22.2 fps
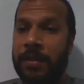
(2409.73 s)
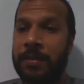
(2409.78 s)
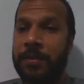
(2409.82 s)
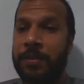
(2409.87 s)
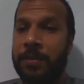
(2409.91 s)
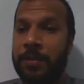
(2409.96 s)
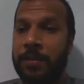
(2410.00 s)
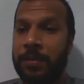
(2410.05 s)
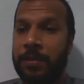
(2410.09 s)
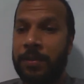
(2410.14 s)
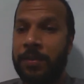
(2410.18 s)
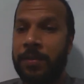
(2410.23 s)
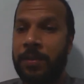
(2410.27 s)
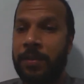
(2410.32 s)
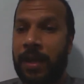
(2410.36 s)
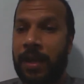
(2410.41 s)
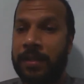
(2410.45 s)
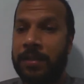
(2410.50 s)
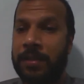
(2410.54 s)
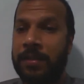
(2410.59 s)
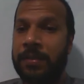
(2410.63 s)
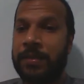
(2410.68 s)
do you know you
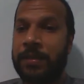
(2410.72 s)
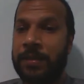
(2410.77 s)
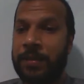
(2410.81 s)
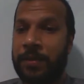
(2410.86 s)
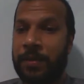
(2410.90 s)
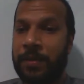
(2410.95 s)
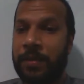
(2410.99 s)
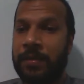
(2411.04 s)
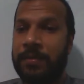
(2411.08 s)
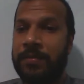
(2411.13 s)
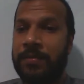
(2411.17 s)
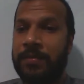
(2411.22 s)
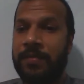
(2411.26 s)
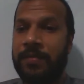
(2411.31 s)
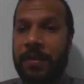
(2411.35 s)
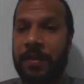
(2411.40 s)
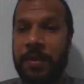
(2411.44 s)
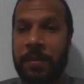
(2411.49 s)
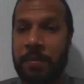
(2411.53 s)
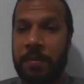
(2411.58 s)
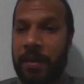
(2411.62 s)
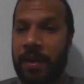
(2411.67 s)
actually scored
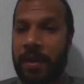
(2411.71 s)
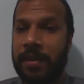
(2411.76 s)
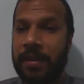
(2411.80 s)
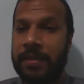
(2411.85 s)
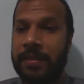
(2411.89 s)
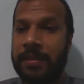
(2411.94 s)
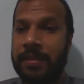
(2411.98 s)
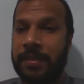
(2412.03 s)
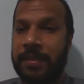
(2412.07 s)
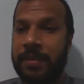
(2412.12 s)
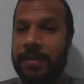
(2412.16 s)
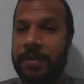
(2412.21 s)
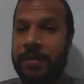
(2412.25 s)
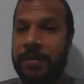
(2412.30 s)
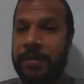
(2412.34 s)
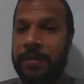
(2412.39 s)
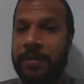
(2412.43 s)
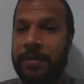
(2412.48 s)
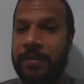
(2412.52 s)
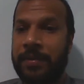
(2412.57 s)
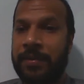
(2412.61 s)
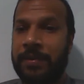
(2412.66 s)
full marks in
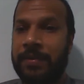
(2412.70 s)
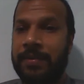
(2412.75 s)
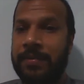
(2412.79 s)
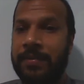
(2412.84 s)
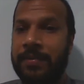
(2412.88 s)
your